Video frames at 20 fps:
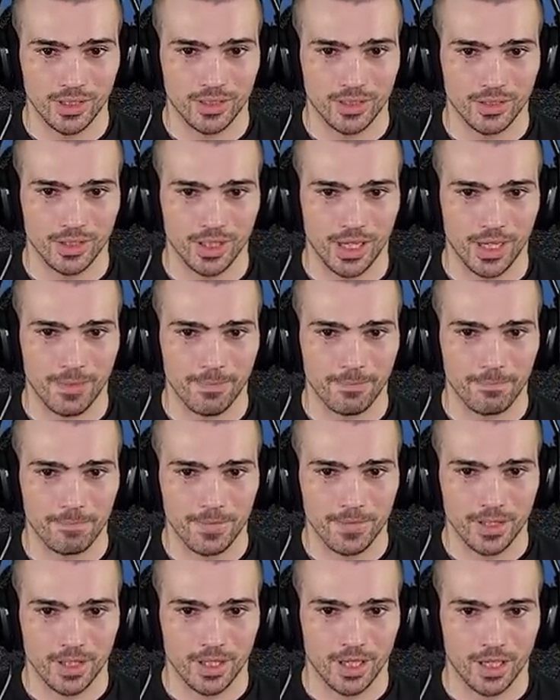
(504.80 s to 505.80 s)
okay?
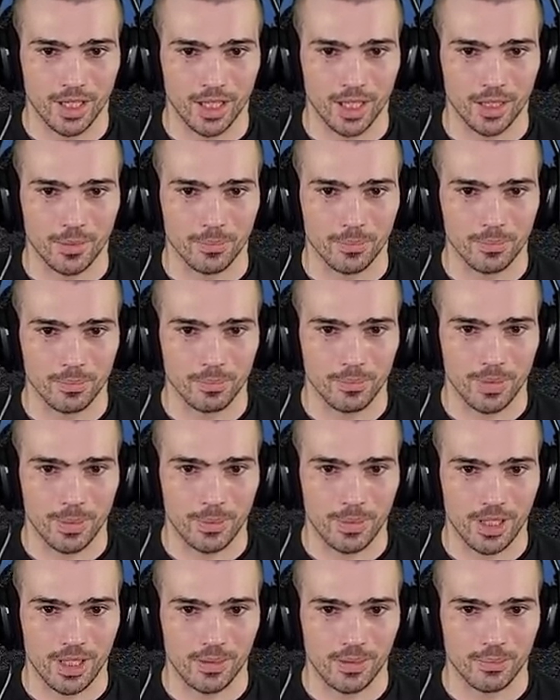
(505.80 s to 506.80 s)
um,
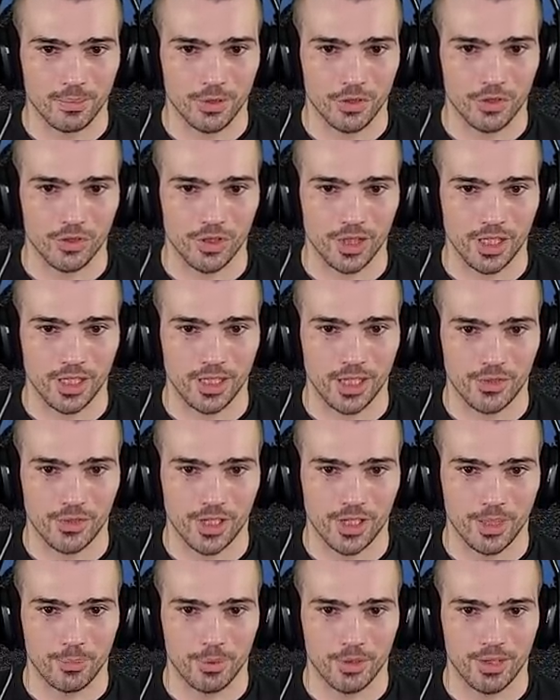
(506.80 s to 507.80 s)
maybe put your knee in the
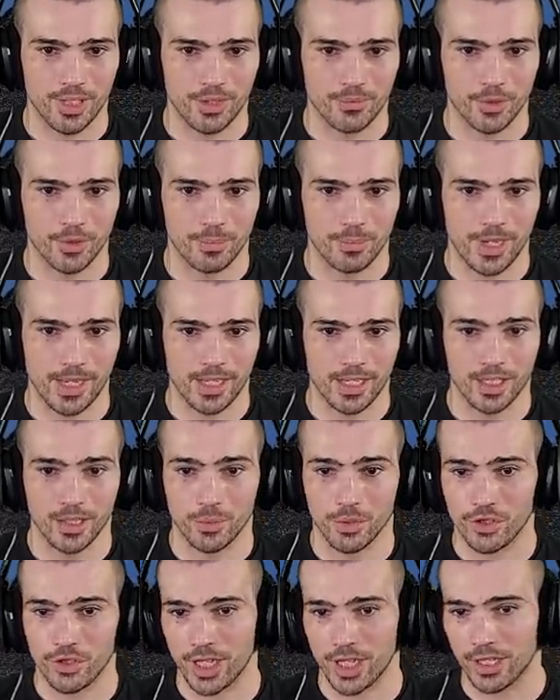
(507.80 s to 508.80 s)
outside, put that foot back into
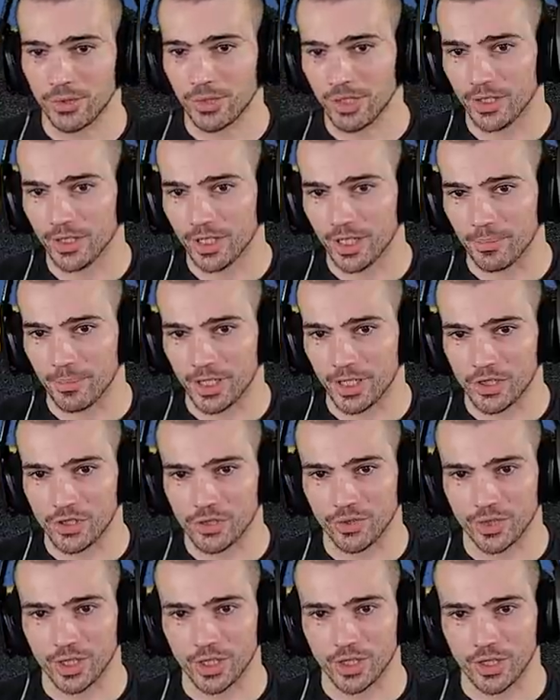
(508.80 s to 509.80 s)
a shallow hook, and because
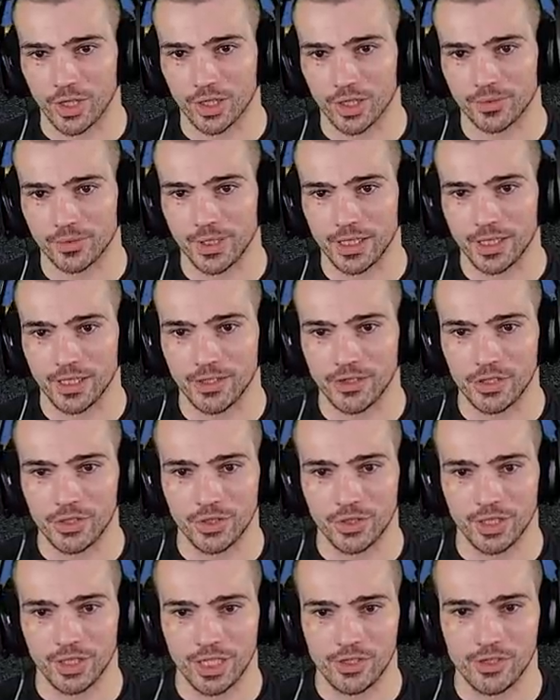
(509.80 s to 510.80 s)
you're on the collar right there, you
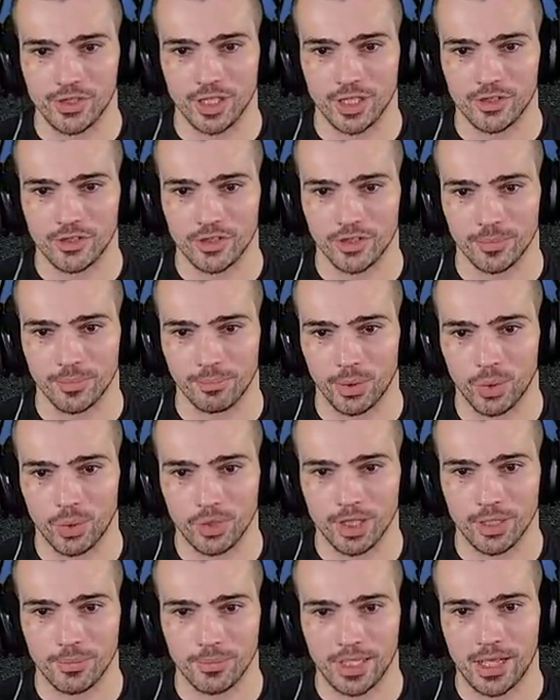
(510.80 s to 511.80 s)
can easily start to pull
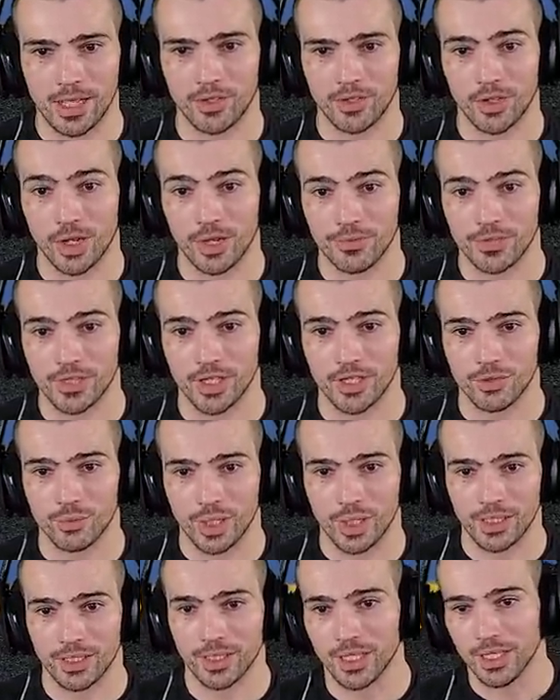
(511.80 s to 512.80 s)
him down and offset his
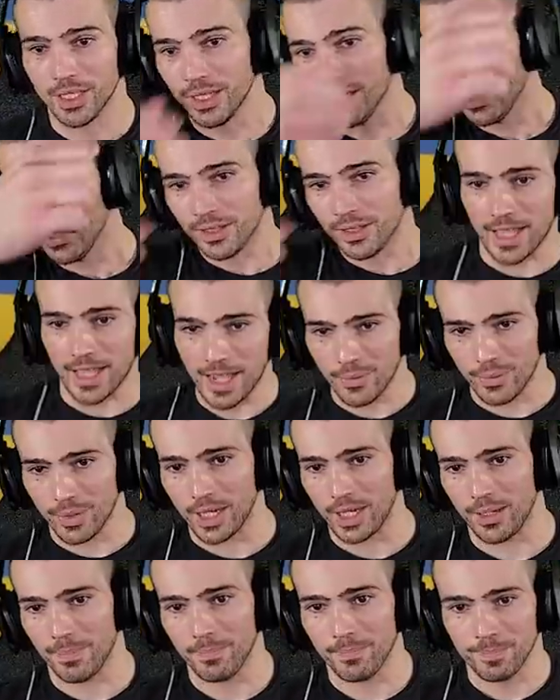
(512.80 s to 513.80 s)
weight that
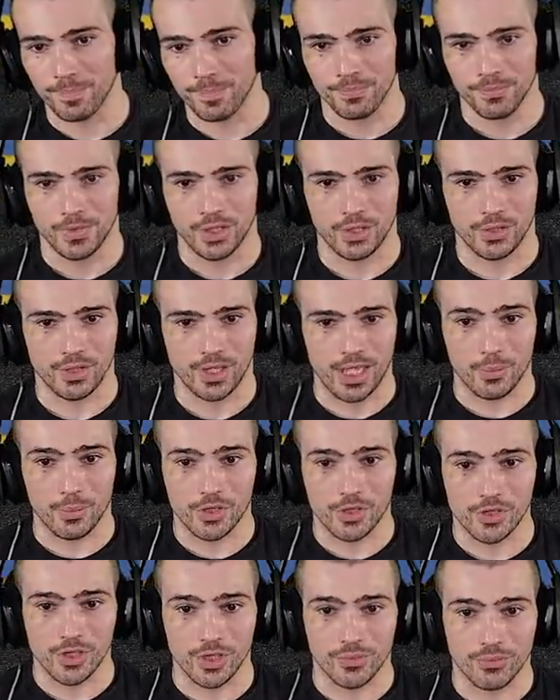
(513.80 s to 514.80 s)
way, okay,
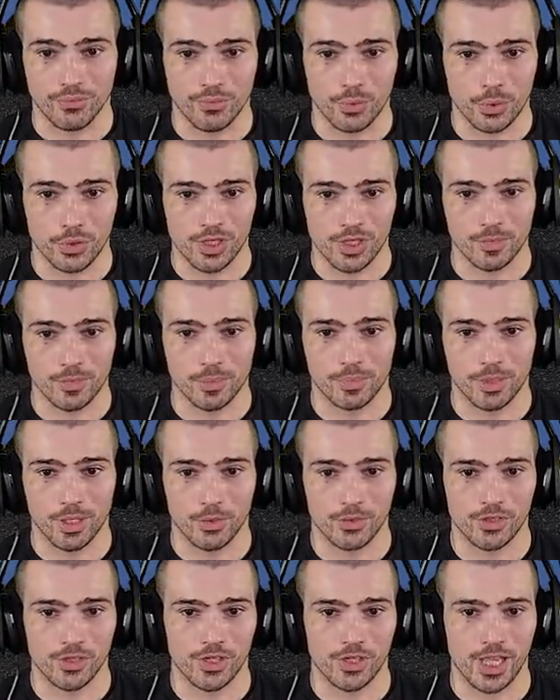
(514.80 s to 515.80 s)
which is going to force him to
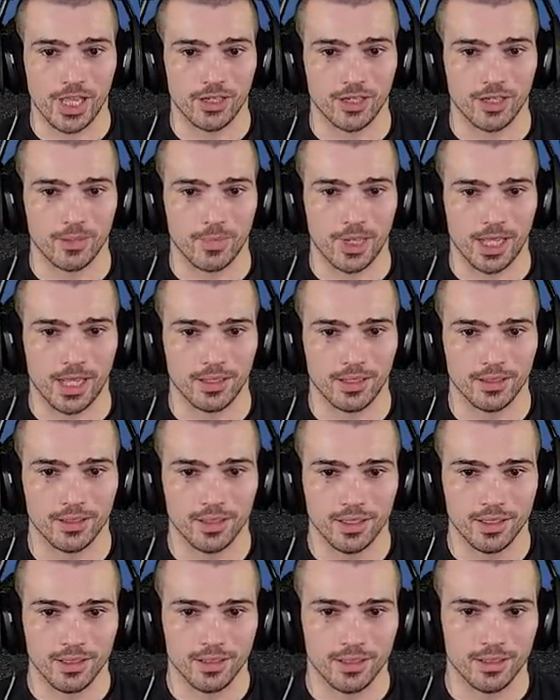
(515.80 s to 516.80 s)
post his hand on the mat,
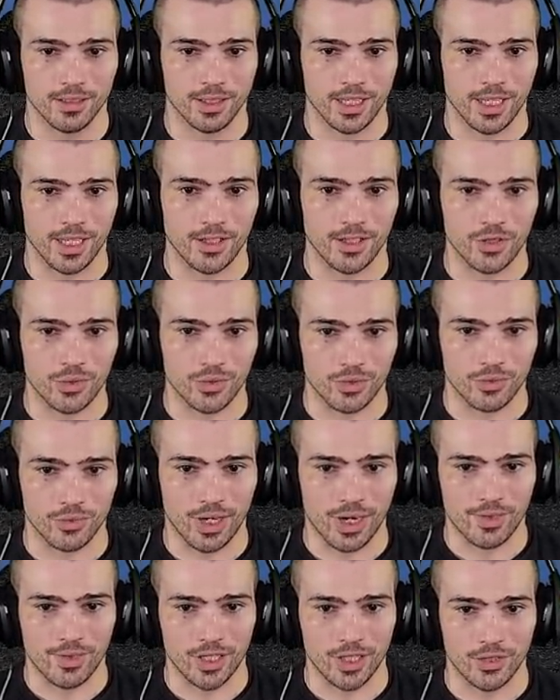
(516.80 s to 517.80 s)
okay, and then you can
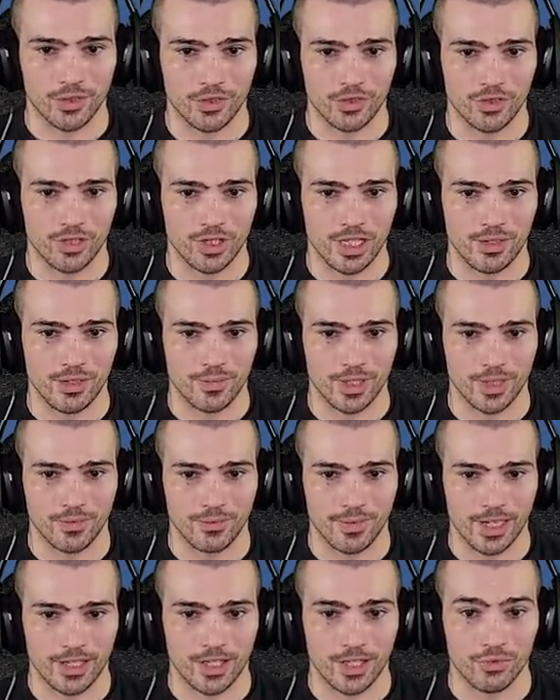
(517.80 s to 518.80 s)
grab that other sleeve. And the
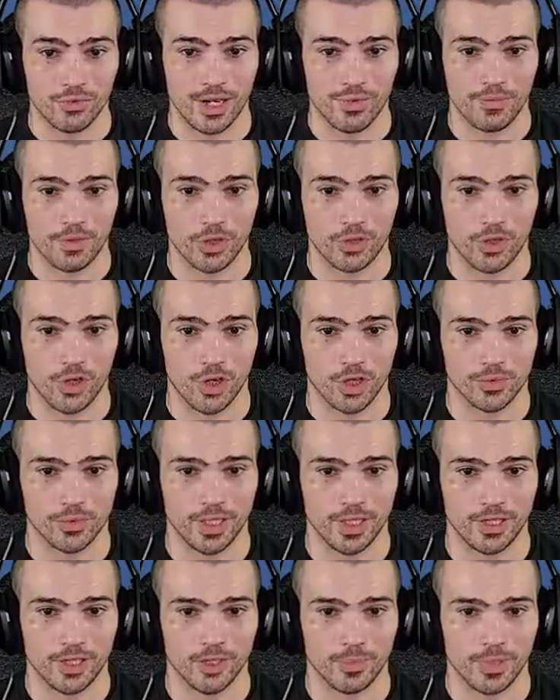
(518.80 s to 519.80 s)
fact that he's grabbing your collar
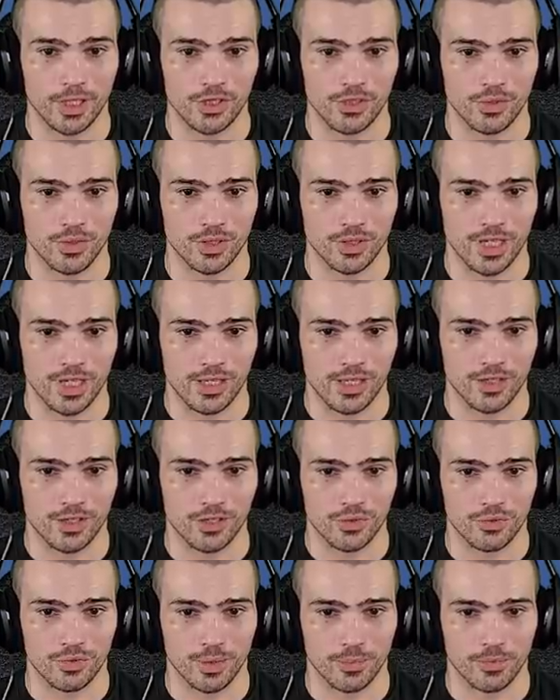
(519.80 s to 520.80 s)
right there means you can take
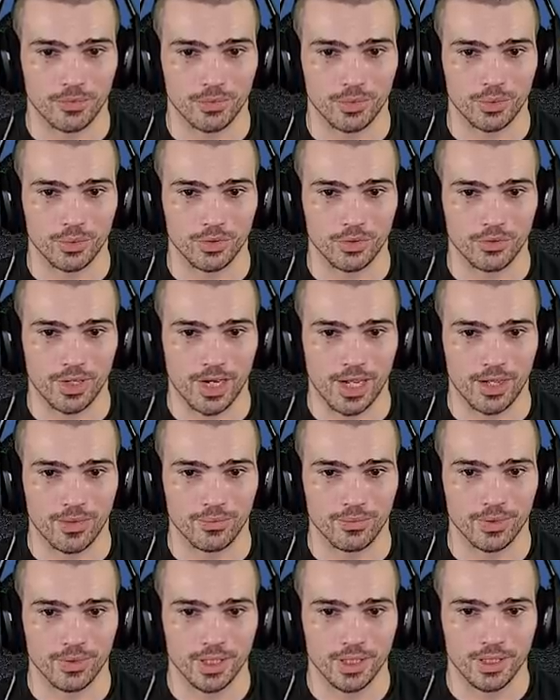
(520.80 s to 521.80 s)
this grip through and grab
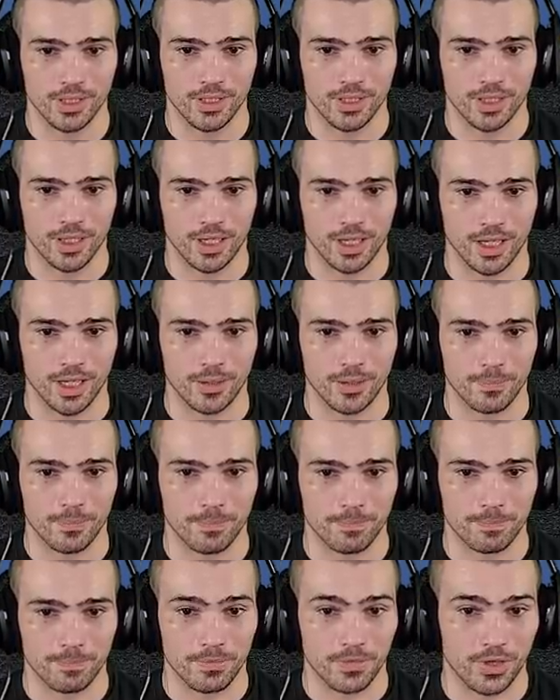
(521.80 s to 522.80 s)
um,
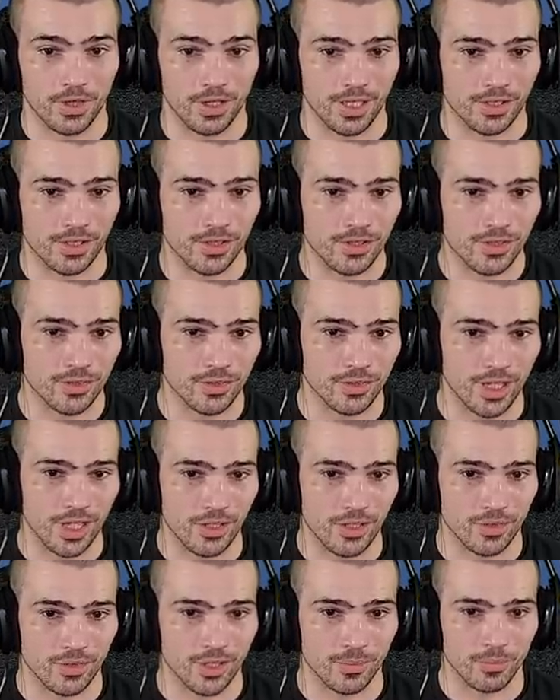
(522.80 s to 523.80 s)
this, okay,
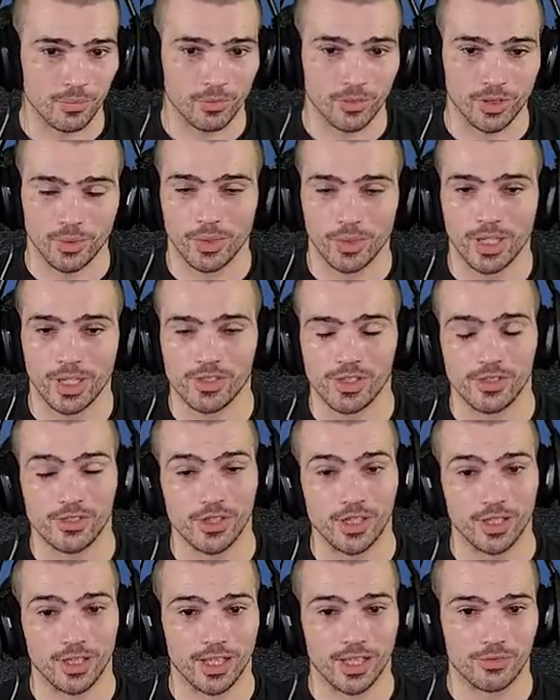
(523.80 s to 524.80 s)
you, um, when I said
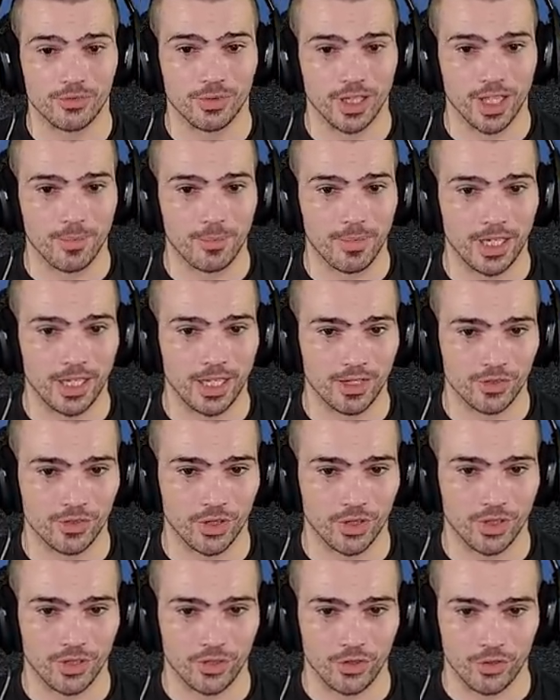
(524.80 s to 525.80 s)
single X, really I meant X
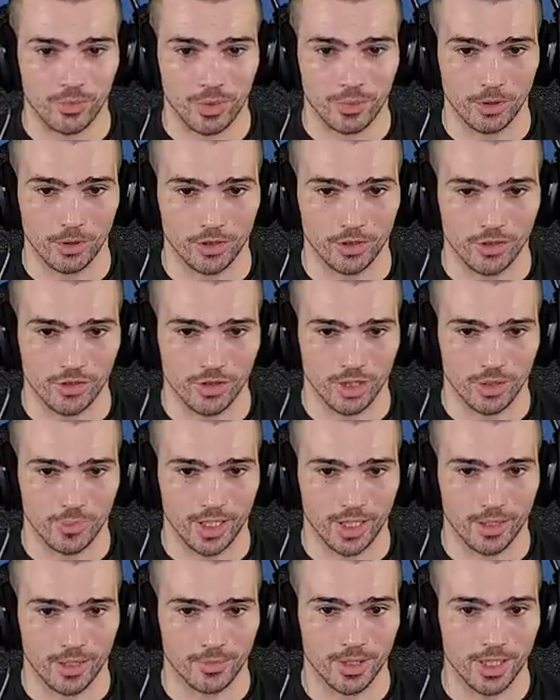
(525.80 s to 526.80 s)
guard, you should be pulling this all the
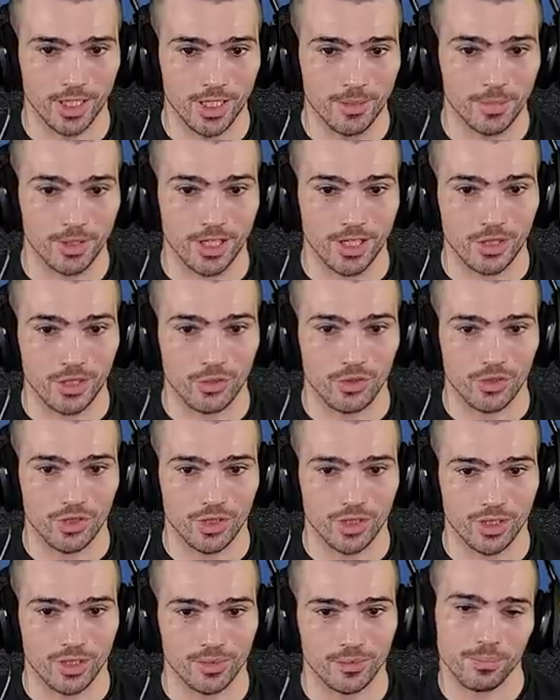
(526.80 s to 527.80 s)
way up, but then you
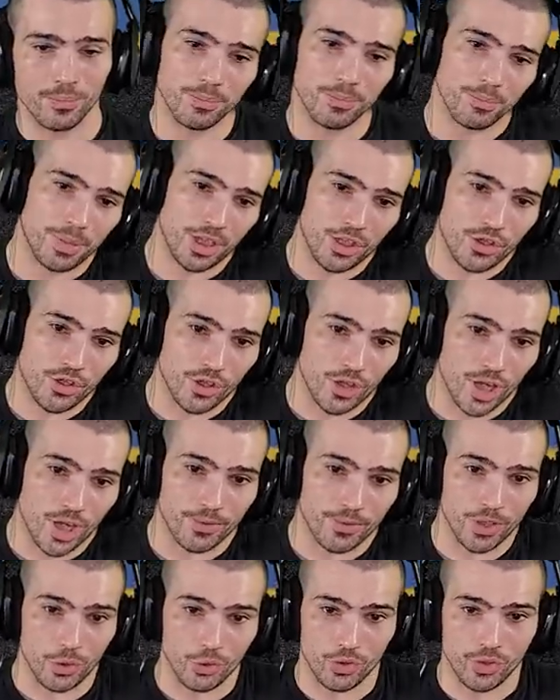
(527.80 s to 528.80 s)
should pinch it off
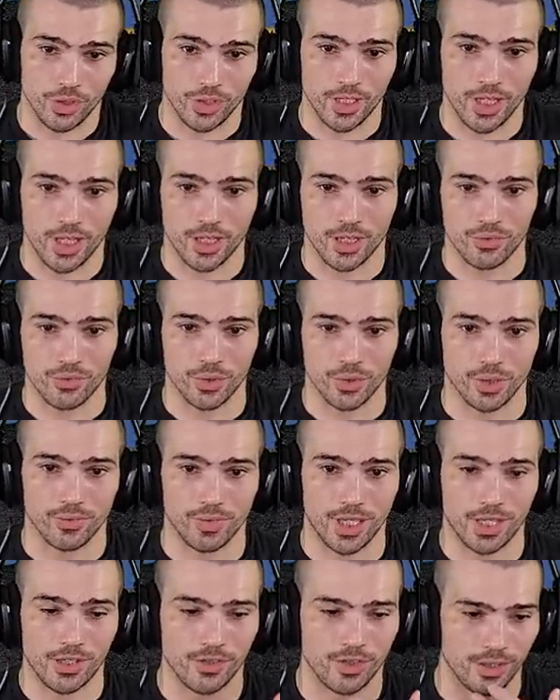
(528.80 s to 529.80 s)
and you should get control of
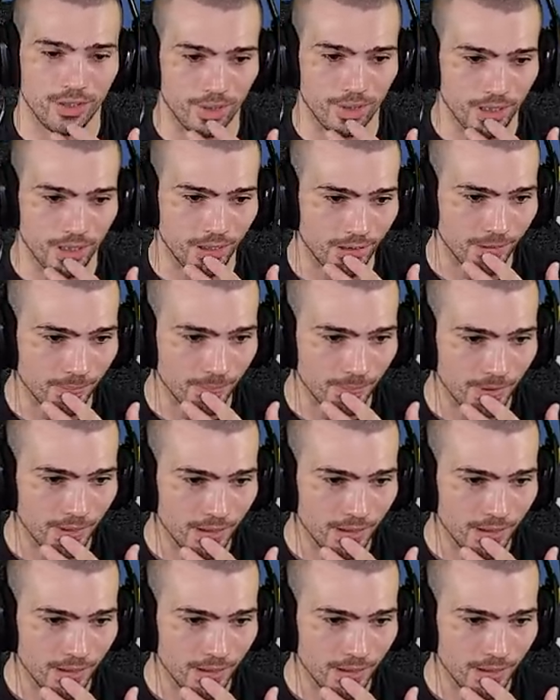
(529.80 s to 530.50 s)
that sleeve right there.